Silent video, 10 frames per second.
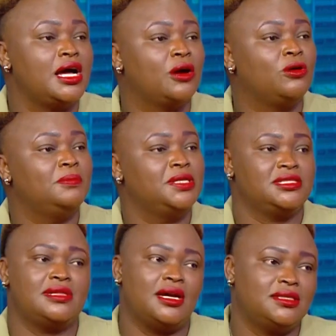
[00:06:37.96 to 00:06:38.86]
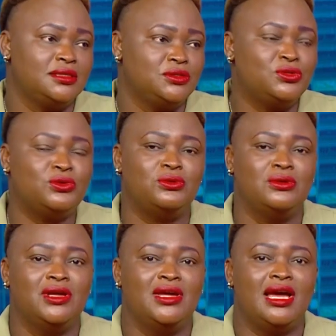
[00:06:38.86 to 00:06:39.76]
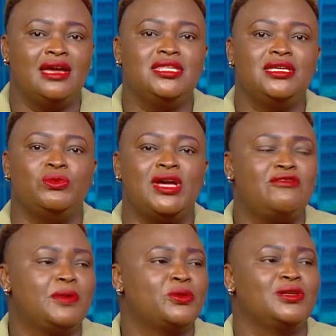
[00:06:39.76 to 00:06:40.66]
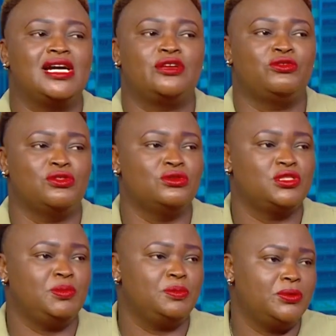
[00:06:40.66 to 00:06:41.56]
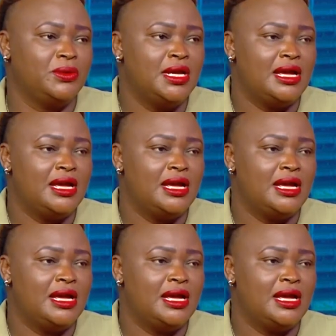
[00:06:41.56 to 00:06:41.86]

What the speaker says: accomplish that. So I think we have a product for those people.